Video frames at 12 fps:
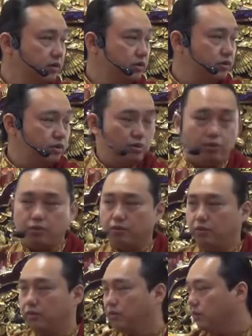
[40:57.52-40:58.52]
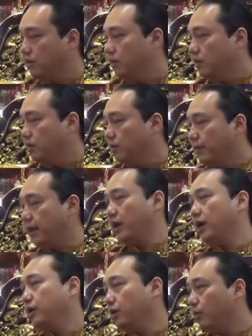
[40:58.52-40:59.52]
So, what
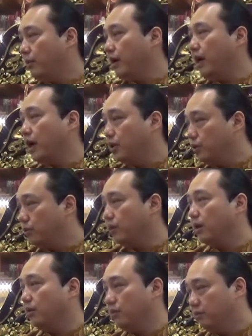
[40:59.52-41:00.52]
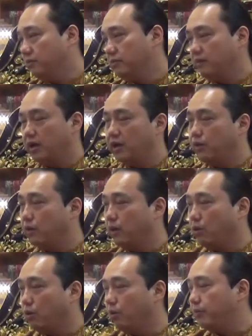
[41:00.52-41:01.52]
are you now? Are you a
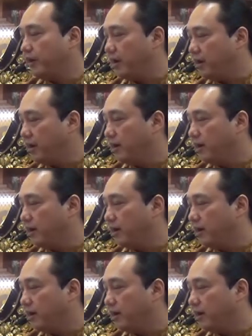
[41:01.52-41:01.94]
cold brick?